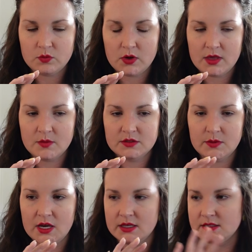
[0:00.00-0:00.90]
rhythms
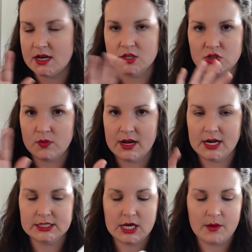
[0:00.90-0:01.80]
because I just ran
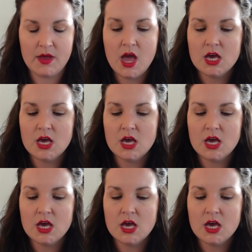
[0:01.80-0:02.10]
out of time.